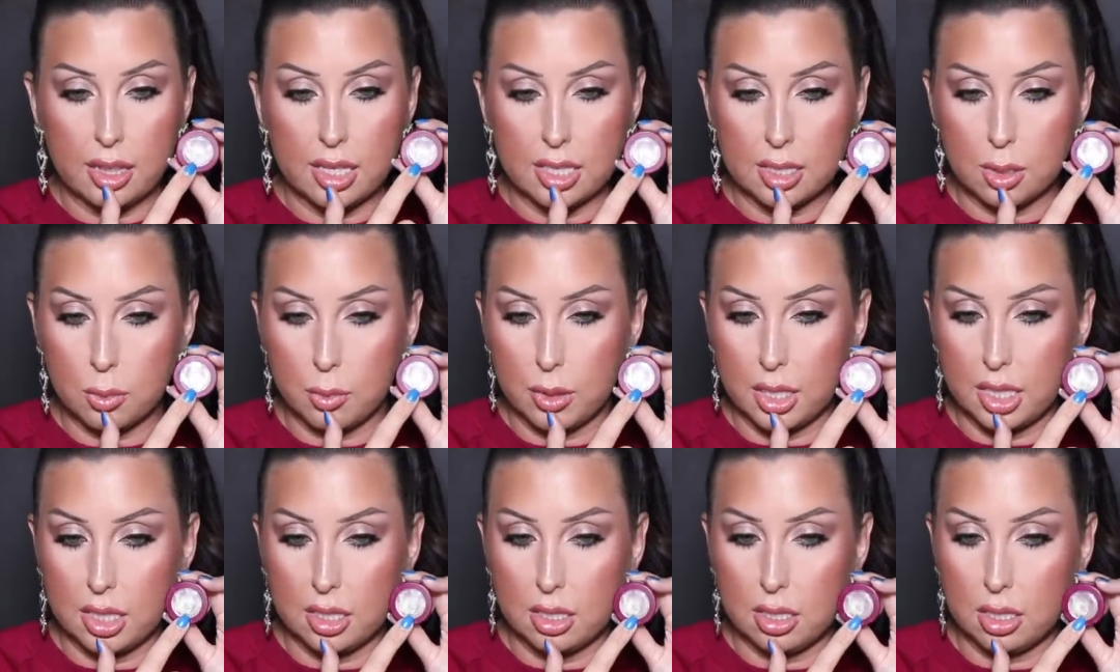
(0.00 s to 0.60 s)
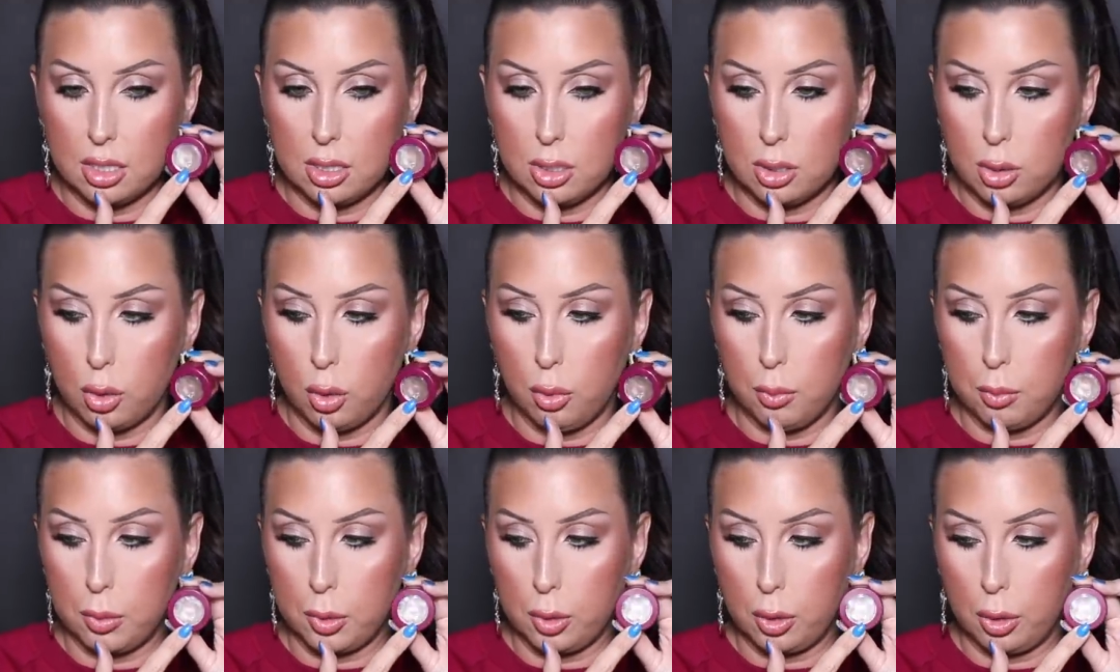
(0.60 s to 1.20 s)
This one is
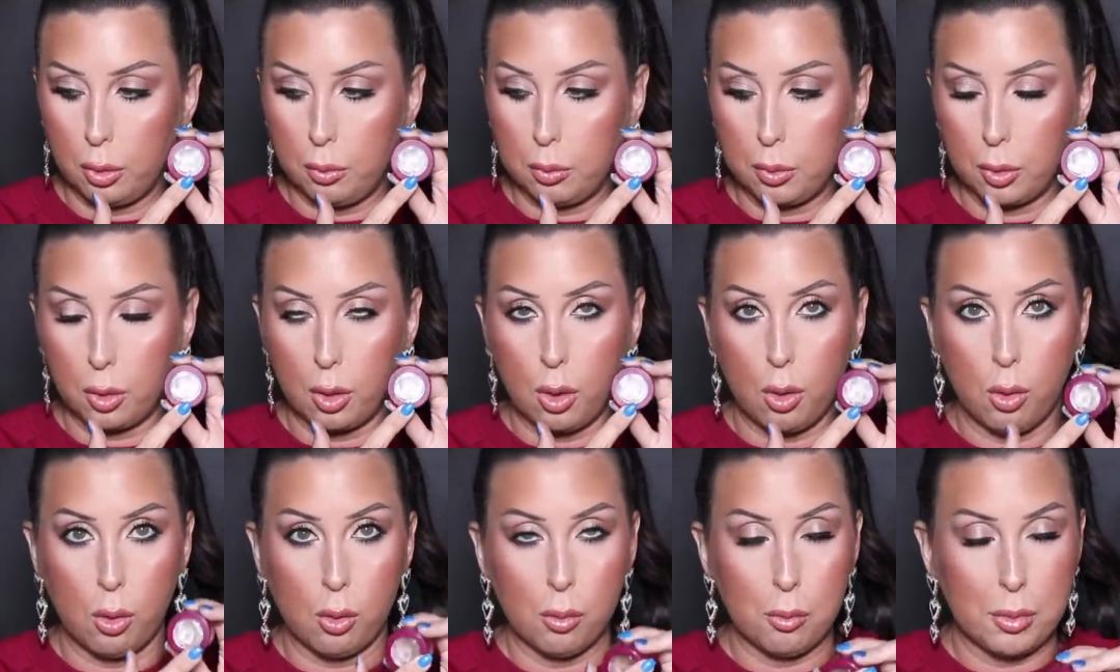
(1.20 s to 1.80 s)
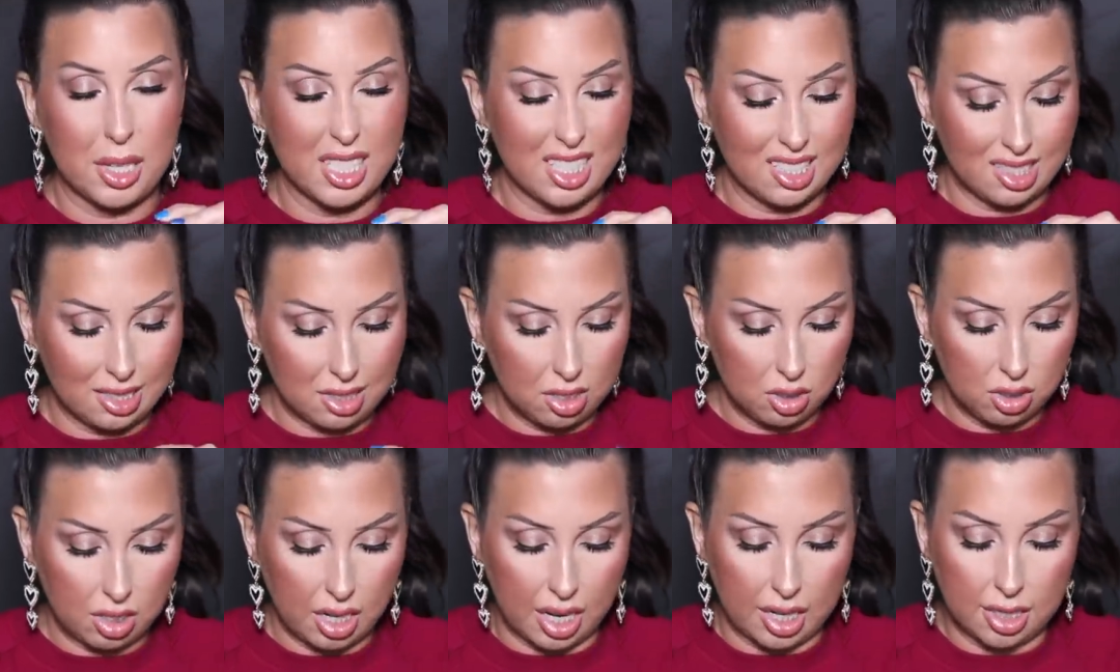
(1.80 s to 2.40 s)
super duper old, but
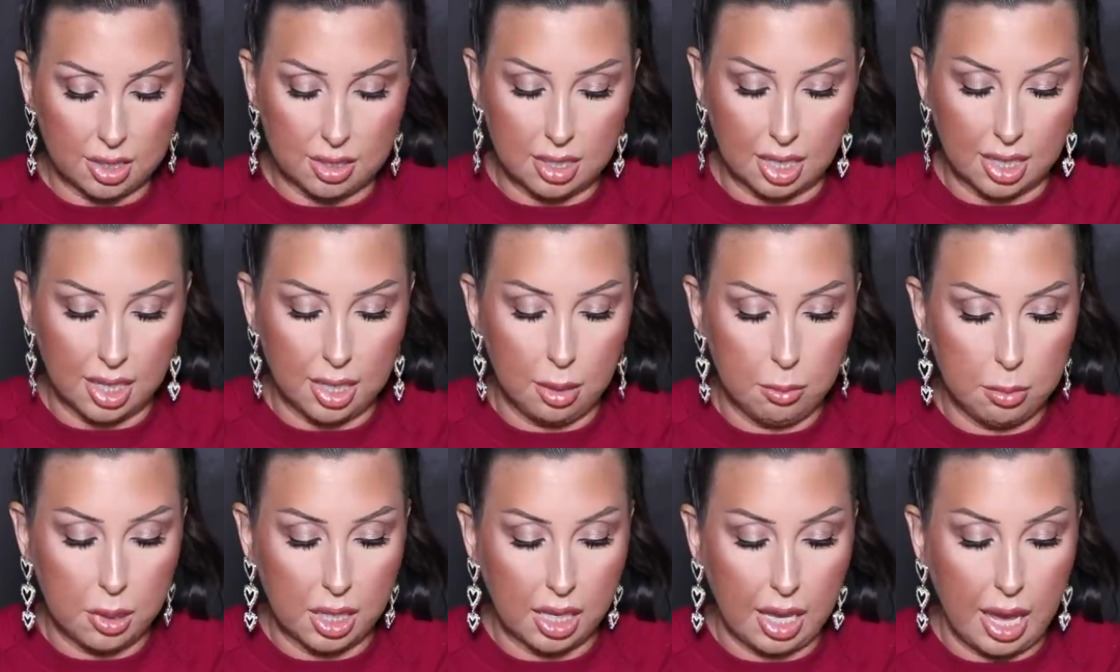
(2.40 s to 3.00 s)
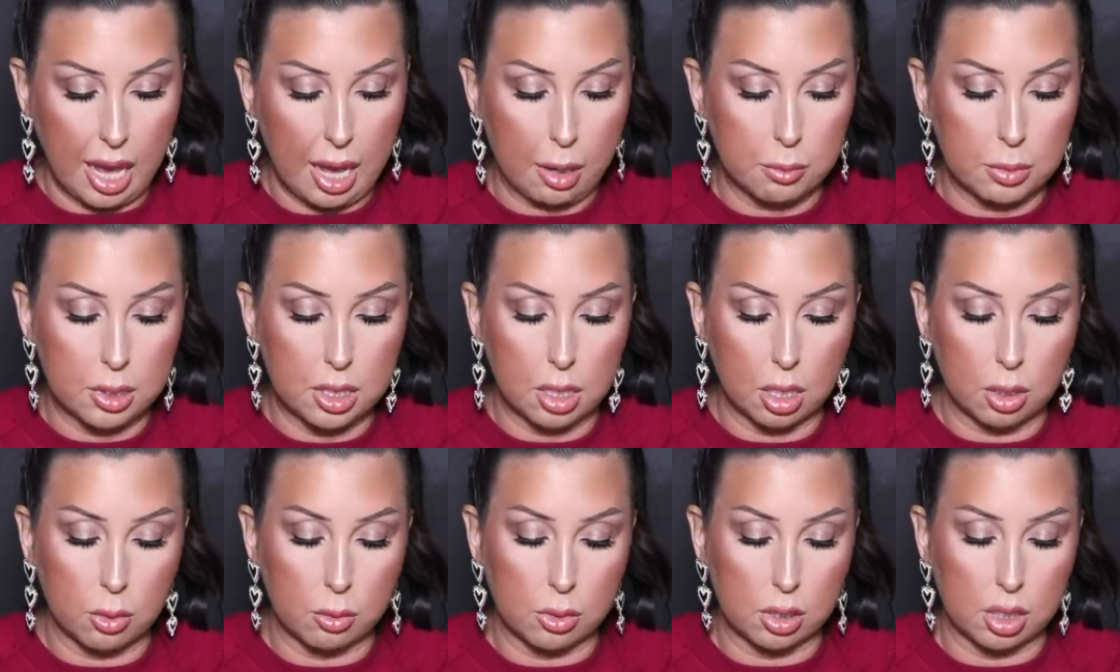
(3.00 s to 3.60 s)
still nice. I keep the caps
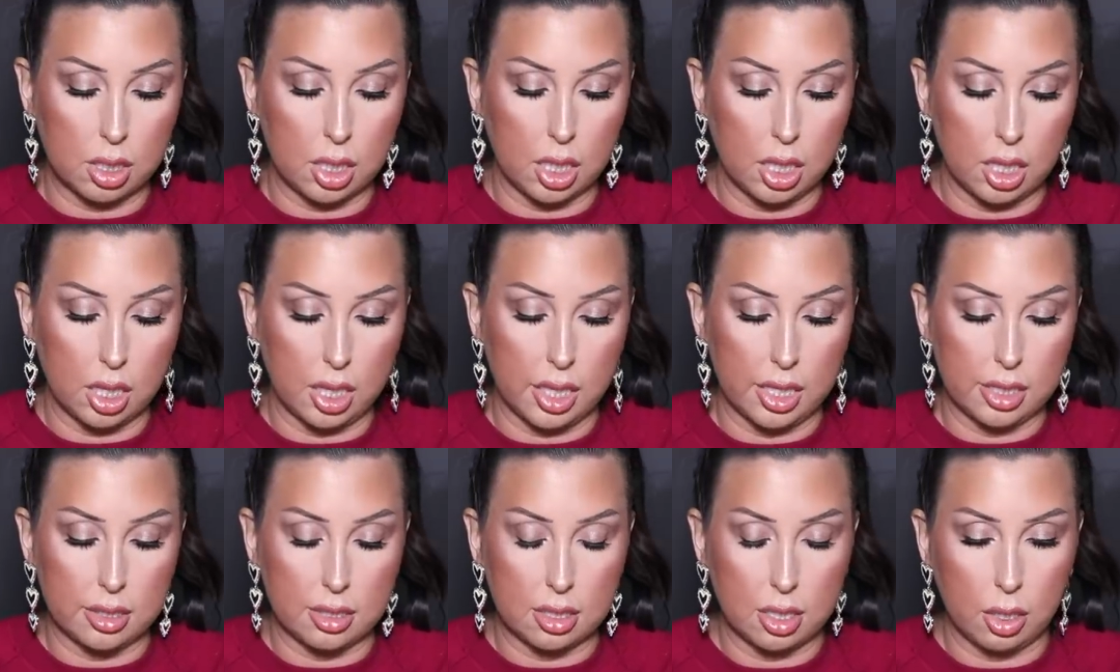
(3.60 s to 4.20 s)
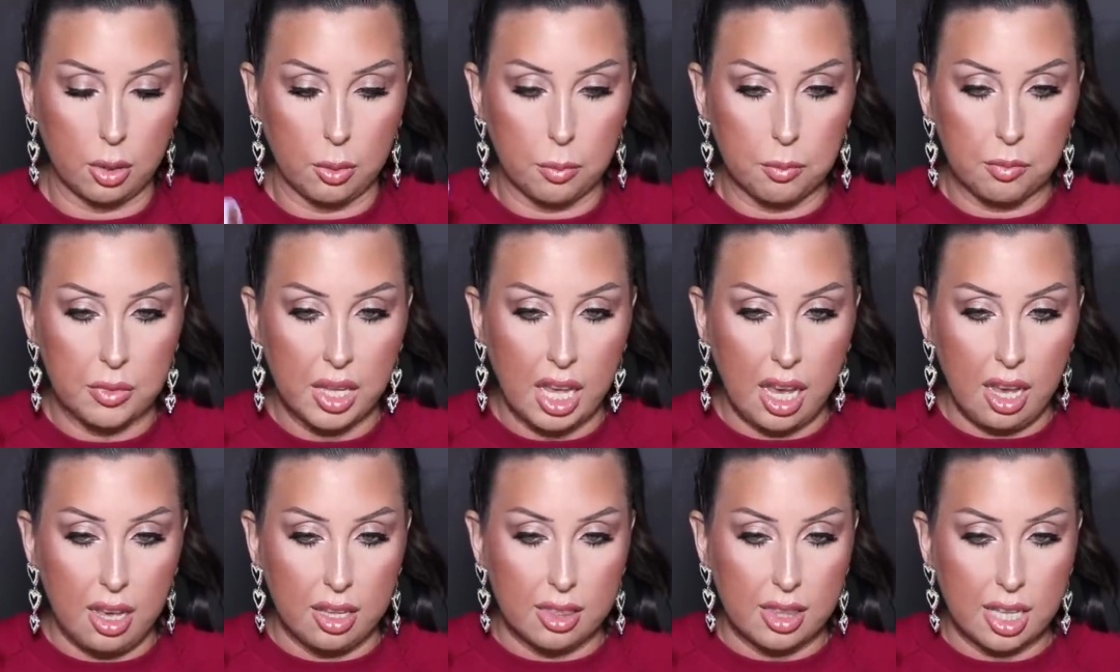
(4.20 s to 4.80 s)
on really good, so
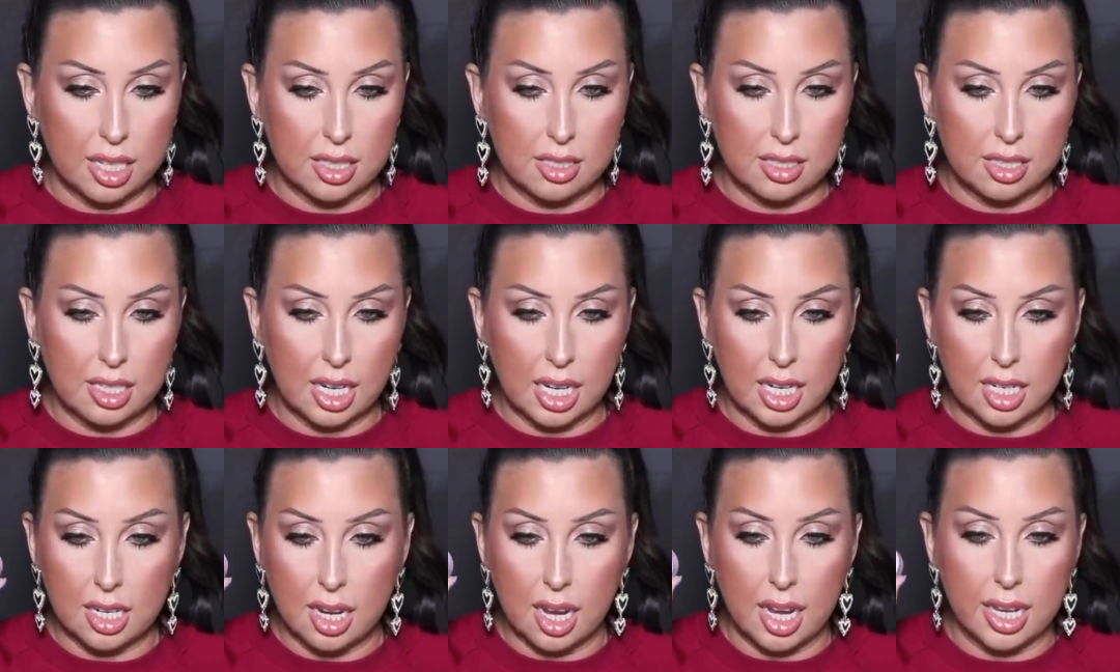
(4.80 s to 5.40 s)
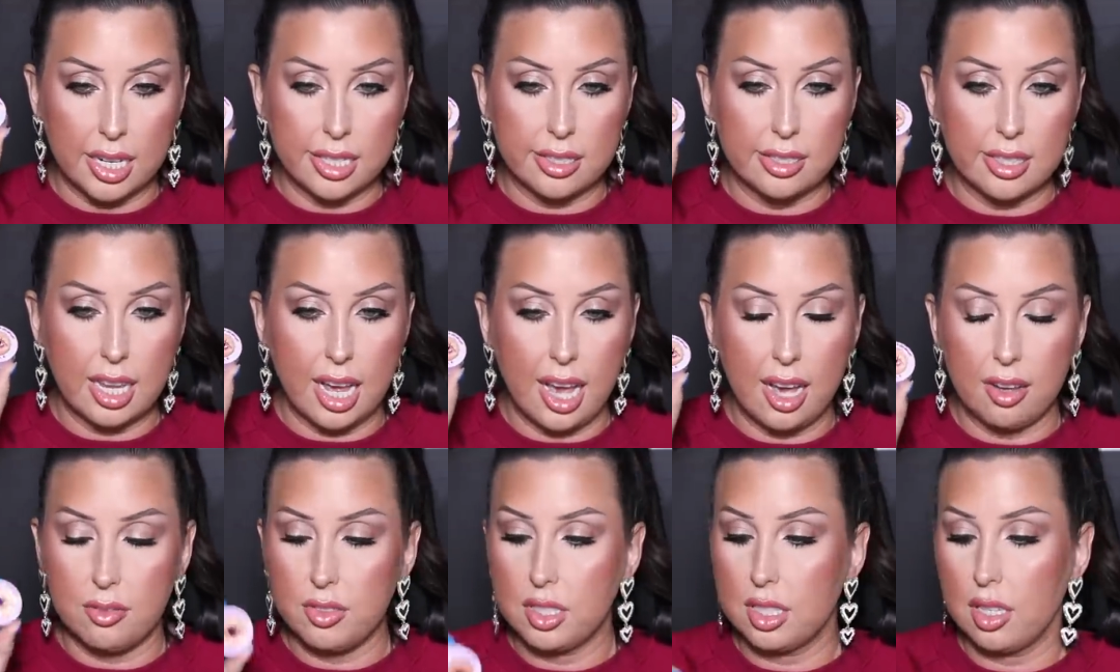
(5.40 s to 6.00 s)
they stay nice. I
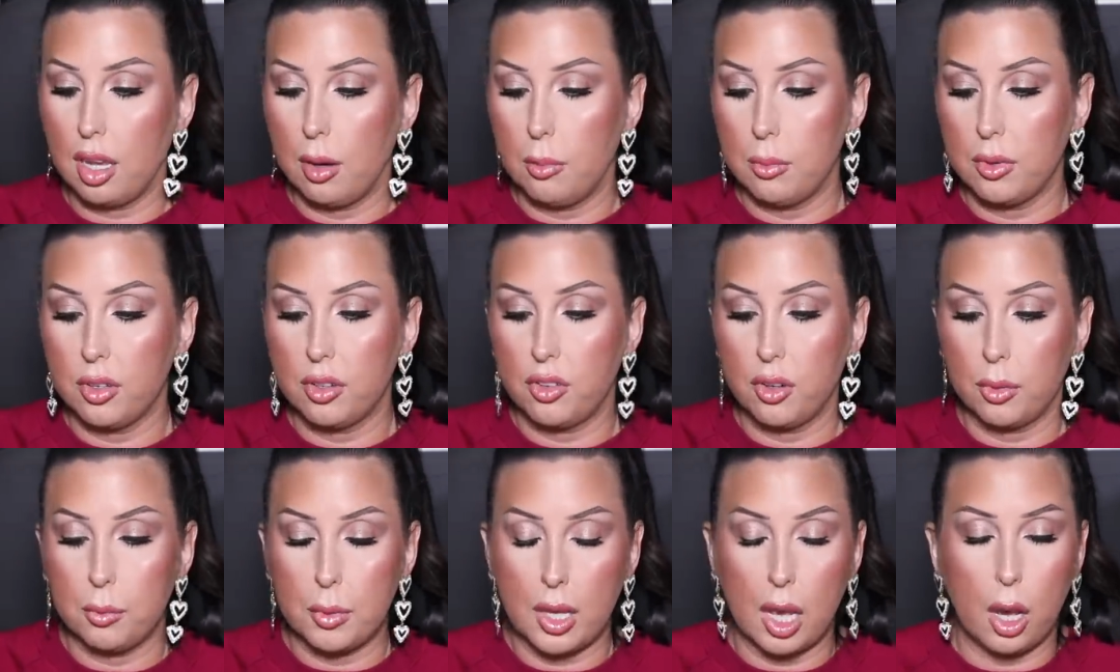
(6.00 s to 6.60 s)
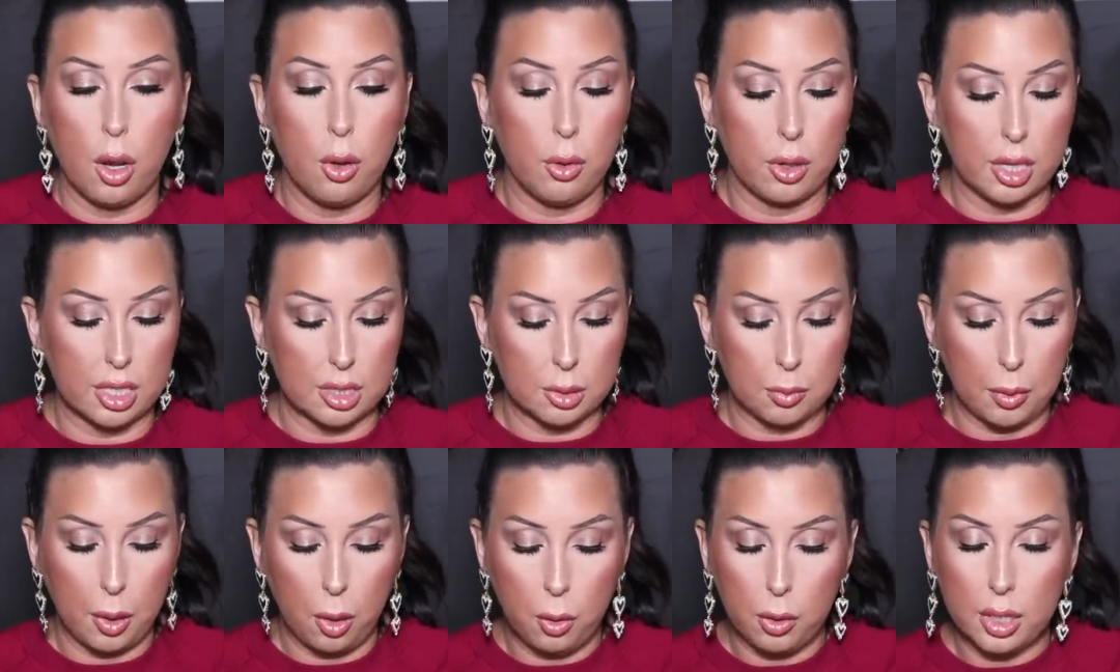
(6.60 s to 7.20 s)
have some from the
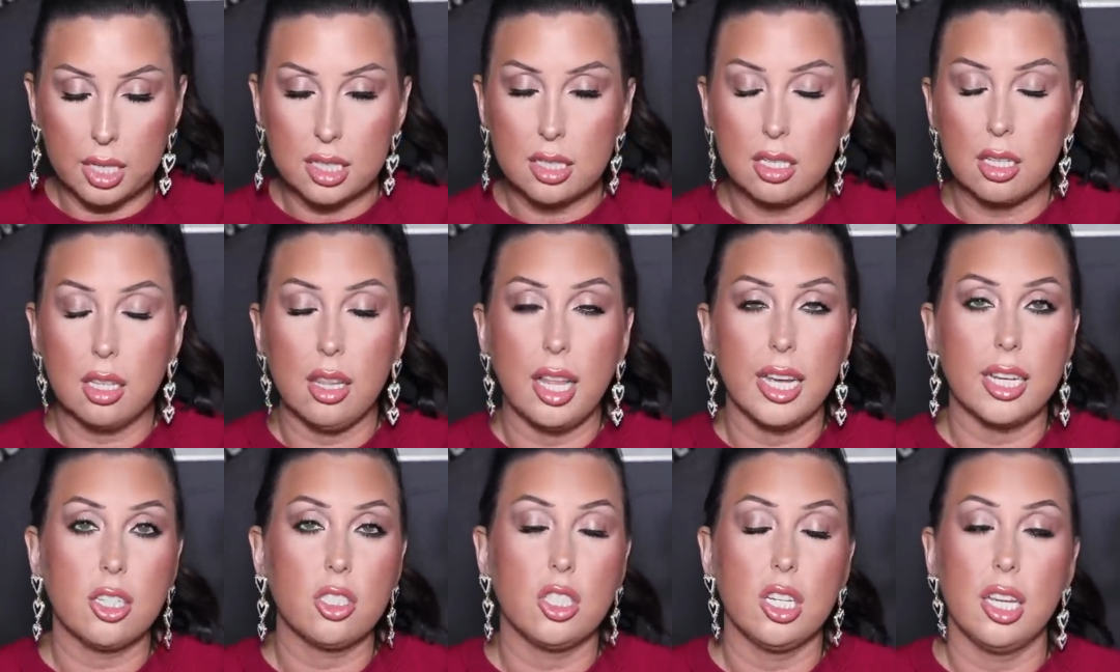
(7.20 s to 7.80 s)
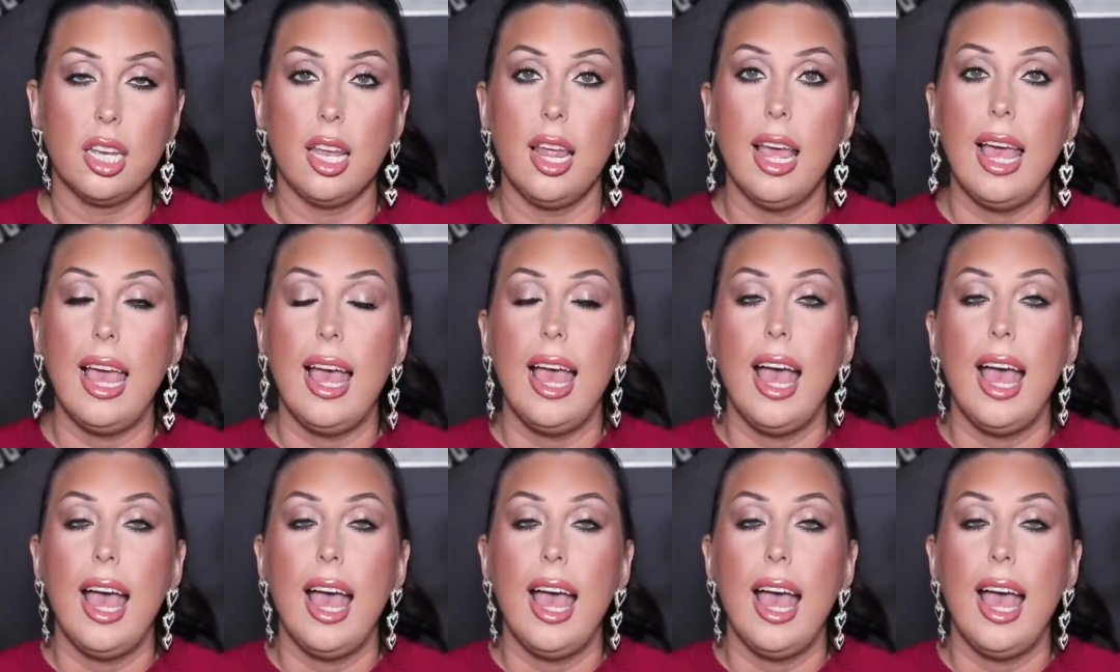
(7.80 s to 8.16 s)
Hocus Pocus collection.